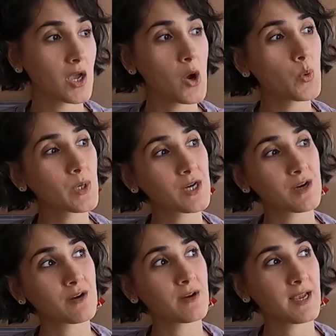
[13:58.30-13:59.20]

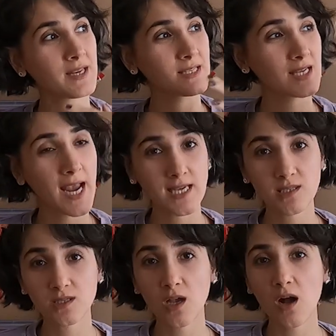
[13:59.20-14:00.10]
owner, and it
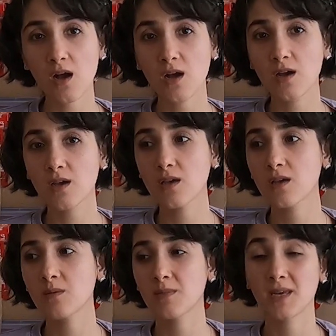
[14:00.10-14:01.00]
takes
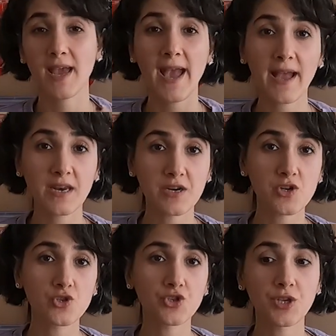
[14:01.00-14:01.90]
time and
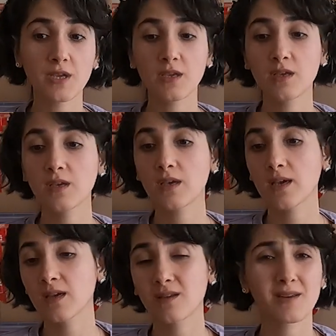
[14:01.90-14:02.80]
energy
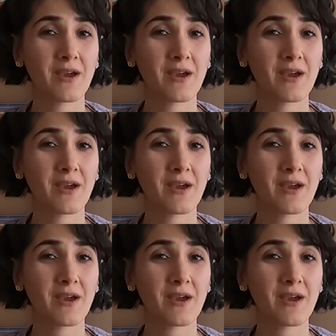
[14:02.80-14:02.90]
and